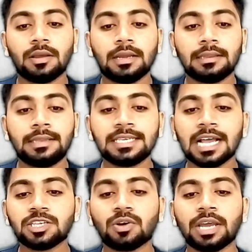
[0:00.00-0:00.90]
This
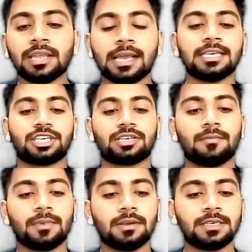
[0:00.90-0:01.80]
also can exist.
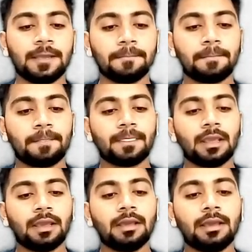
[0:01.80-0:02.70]
See,
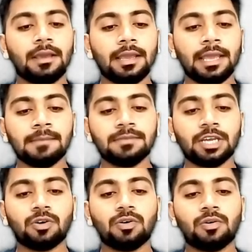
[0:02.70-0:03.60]
m0,